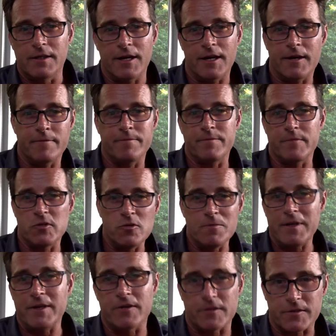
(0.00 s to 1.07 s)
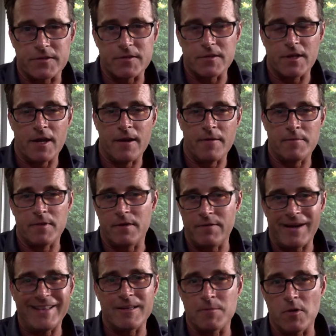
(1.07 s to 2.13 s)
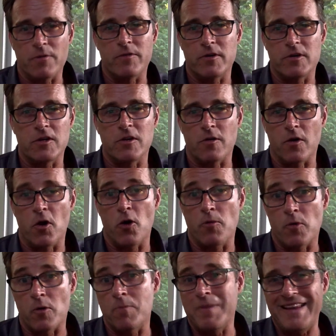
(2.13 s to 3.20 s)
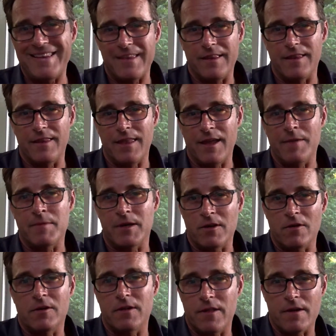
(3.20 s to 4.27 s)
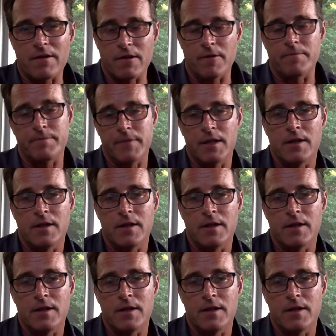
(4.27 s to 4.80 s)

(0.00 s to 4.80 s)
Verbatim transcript: Um, do meals. Um, invite them over to your home or meet them and go to their home.